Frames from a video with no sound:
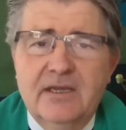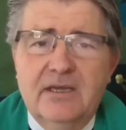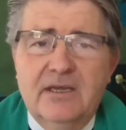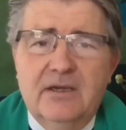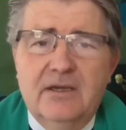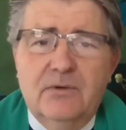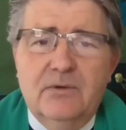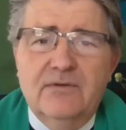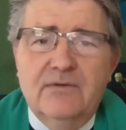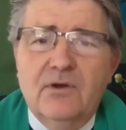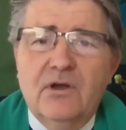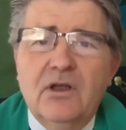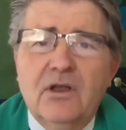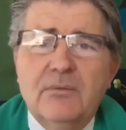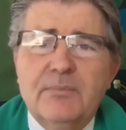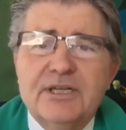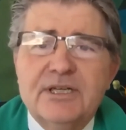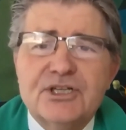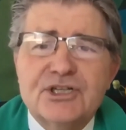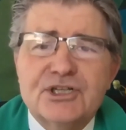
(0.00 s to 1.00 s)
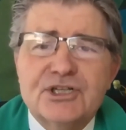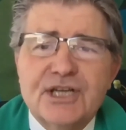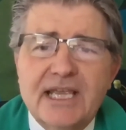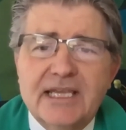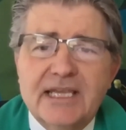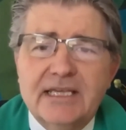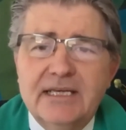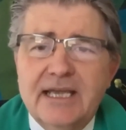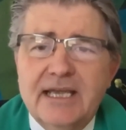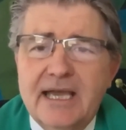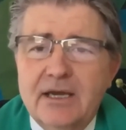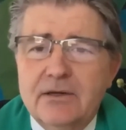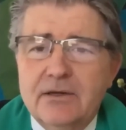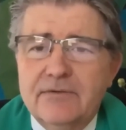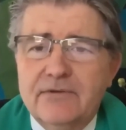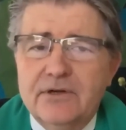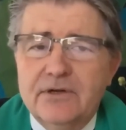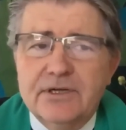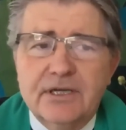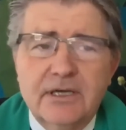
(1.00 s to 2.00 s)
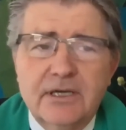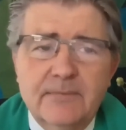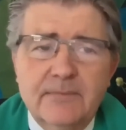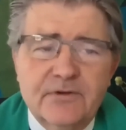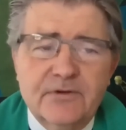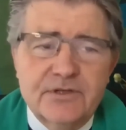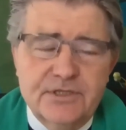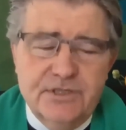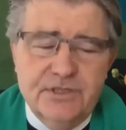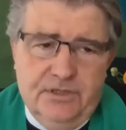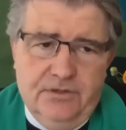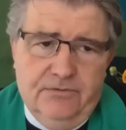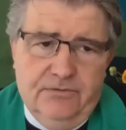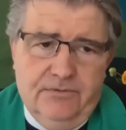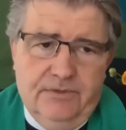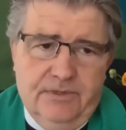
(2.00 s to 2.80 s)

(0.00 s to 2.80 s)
We have all been shaken out of our comfort zone.